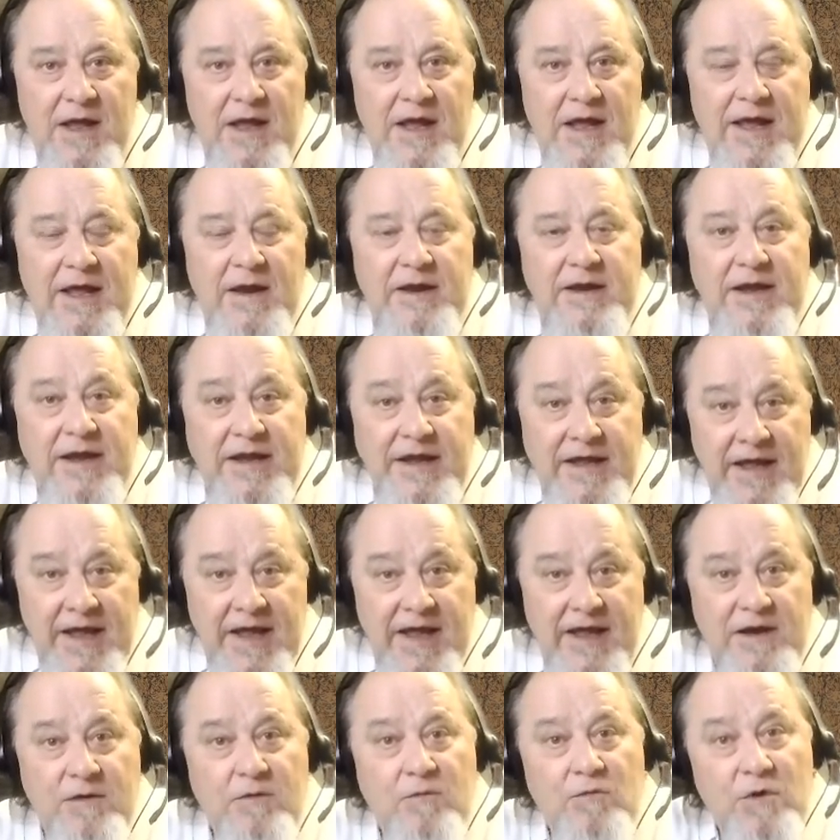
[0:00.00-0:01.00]
It
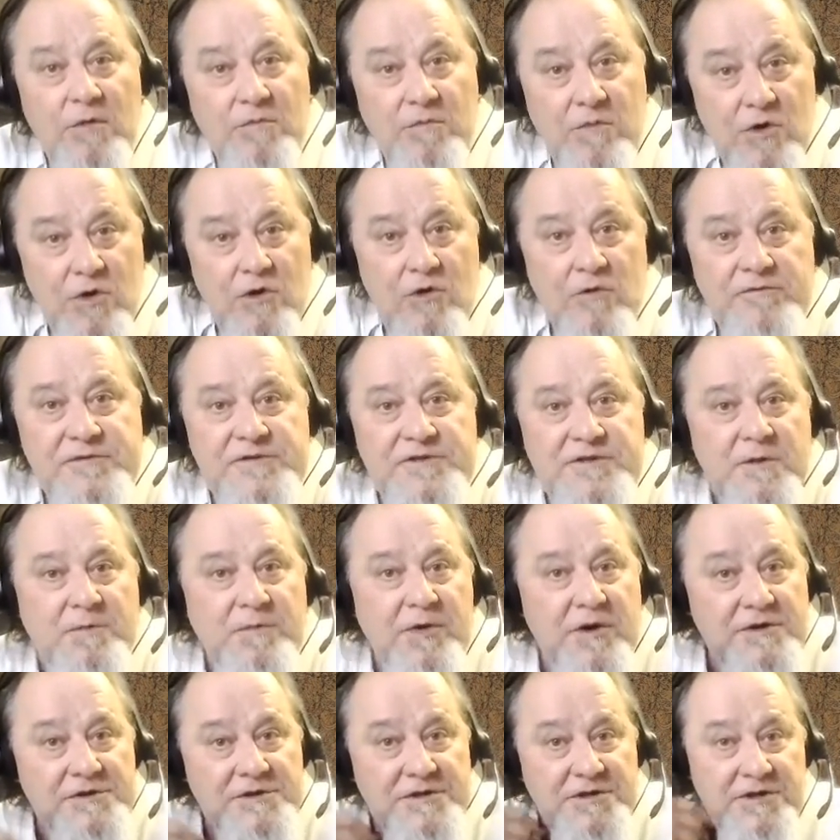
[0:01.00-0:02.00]
again removes the
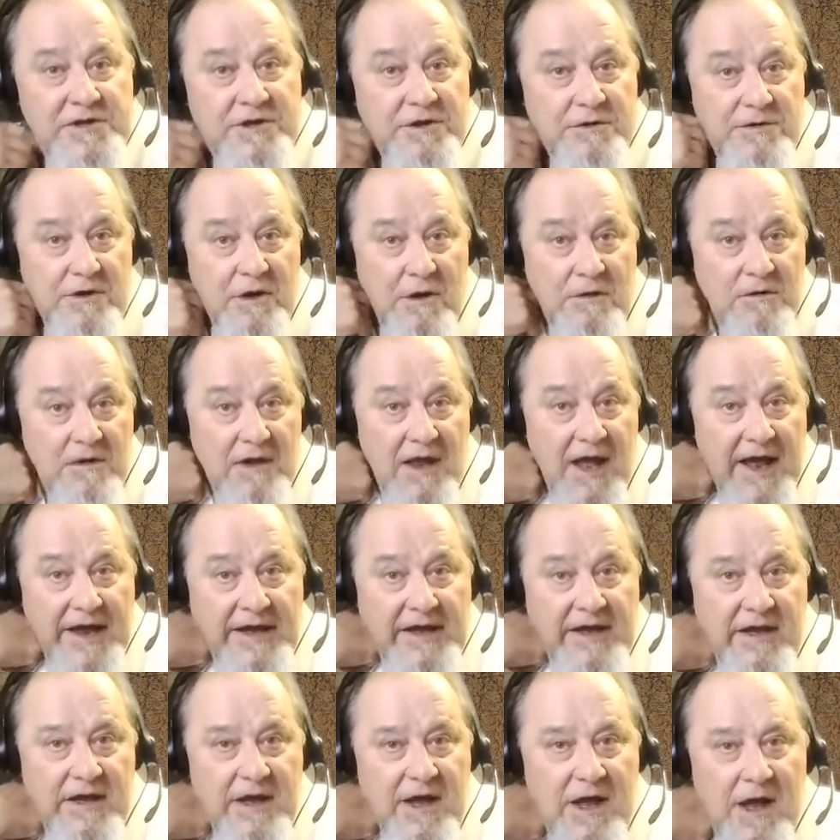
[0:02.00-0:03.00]
person you don't
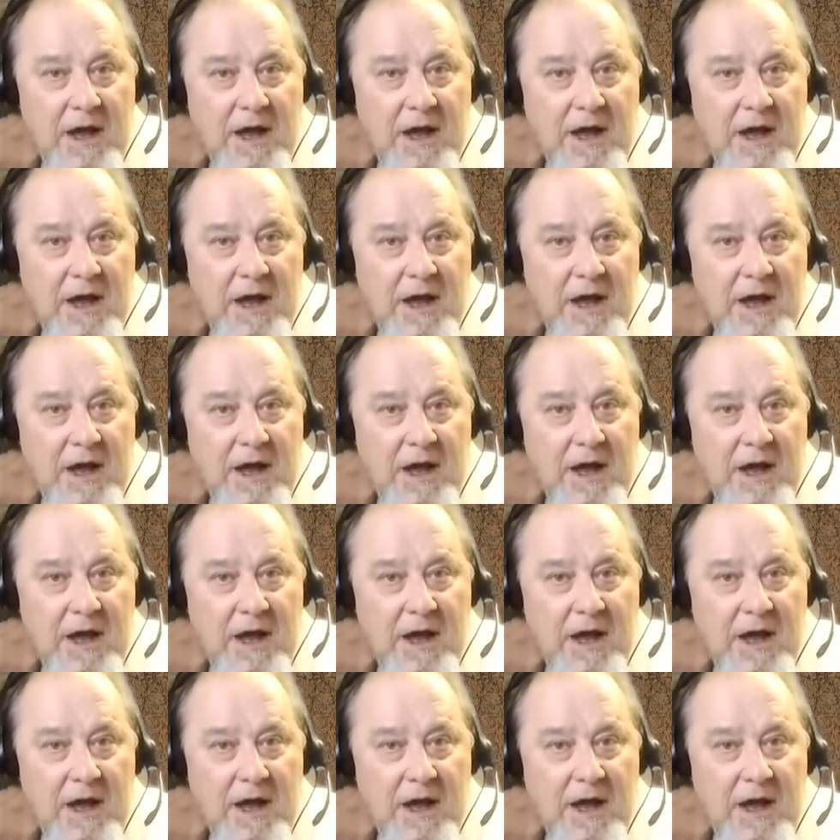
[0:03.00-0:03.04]
like,